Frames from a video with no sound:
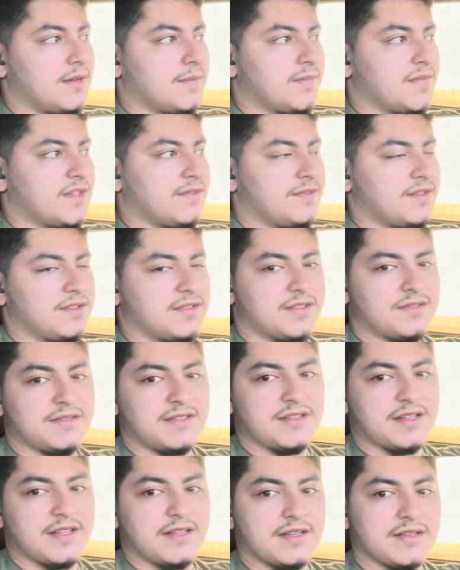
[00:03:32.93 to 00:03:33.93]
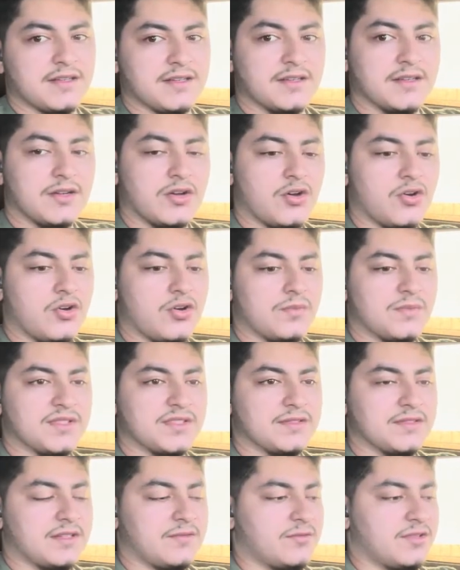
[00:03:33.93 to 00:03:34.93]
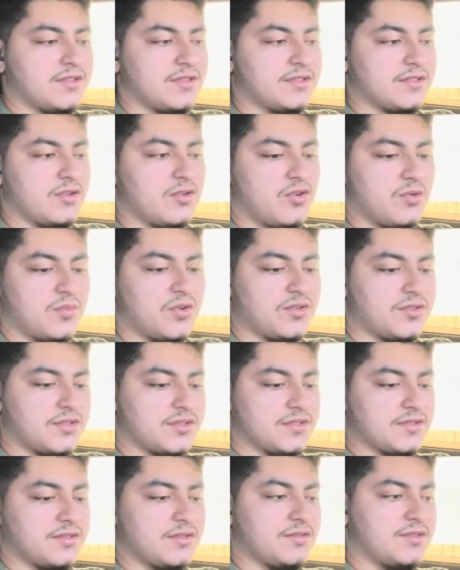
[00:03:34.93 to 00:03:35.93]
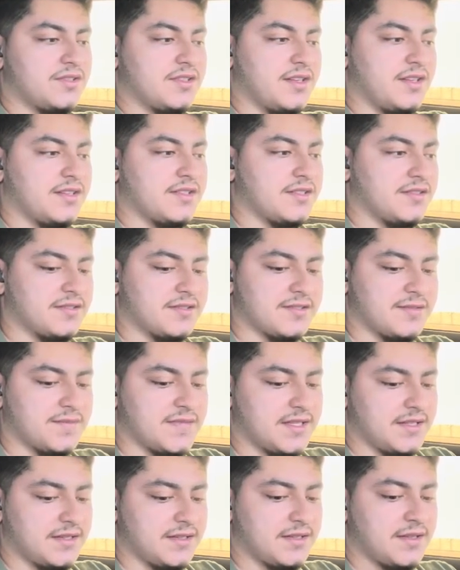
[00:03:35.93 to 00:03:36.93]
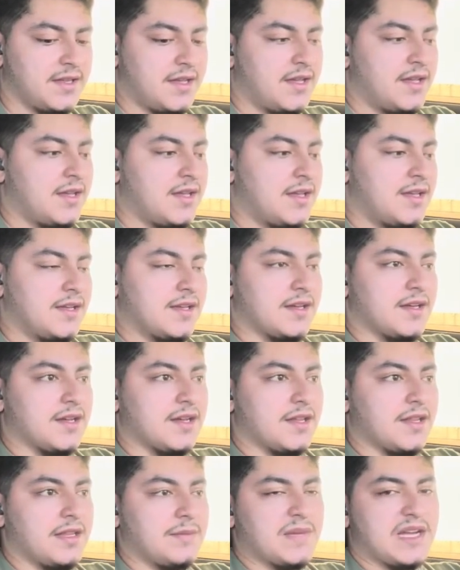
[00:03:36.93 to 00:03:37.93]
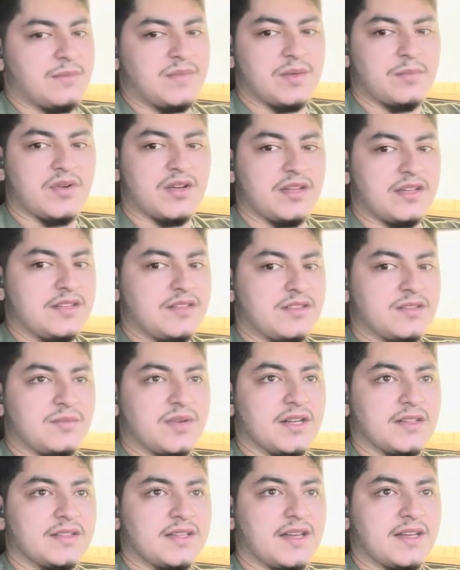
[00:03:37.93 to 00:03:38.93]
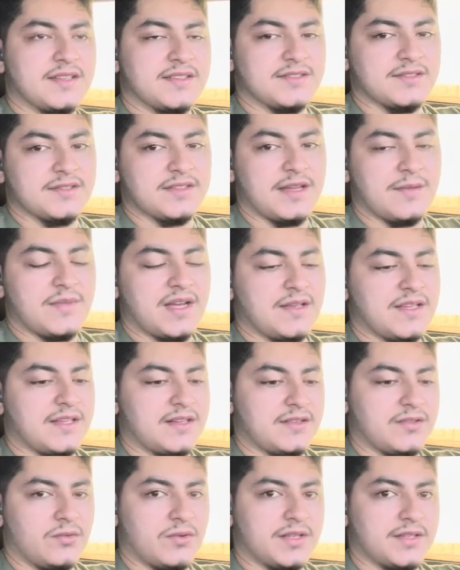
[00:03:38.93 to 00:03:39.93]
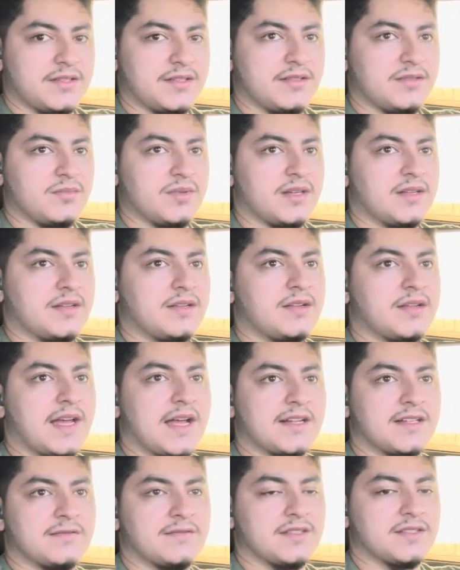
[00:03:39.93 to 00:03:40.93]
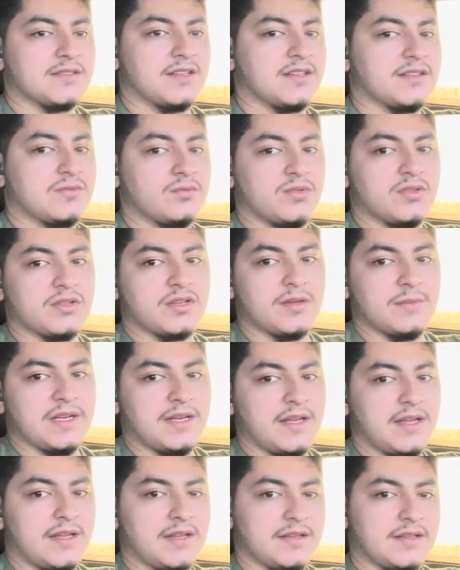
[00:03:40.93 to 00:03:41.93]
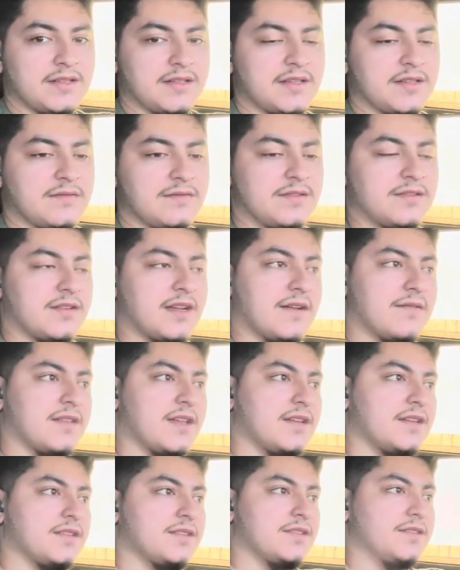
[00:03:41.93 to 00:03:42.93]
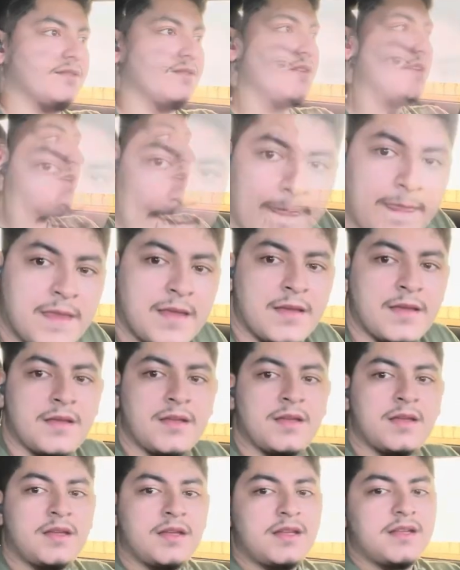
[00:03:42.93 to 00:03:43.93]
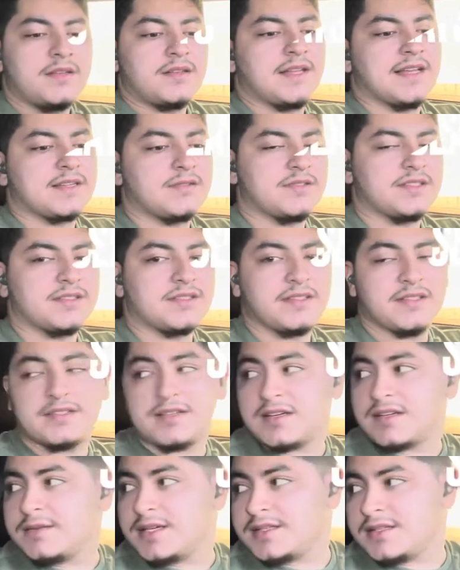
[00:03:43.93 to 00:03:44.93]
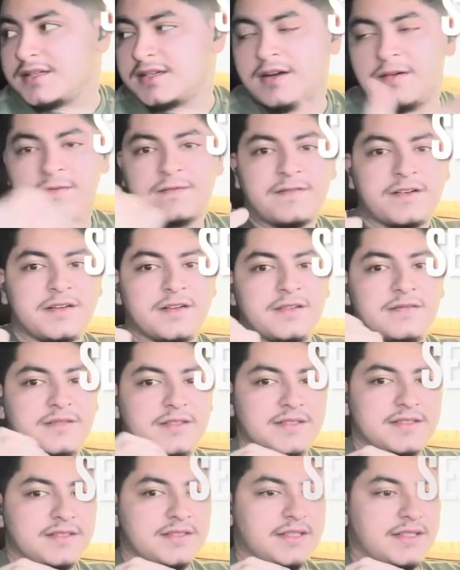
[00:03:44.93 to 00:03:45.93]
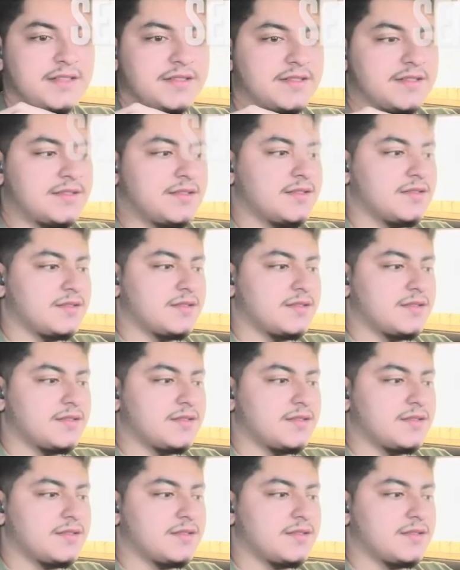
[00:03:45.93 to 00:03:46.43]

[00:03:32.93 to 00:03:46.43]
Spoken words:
If you live in like homes where there's a homeowners association or something, they might be bugging you about that, so that might get annoying to you. But active exhaust will come in handy if you have that issue. Next, we're just going to talk about the comfort of the seats.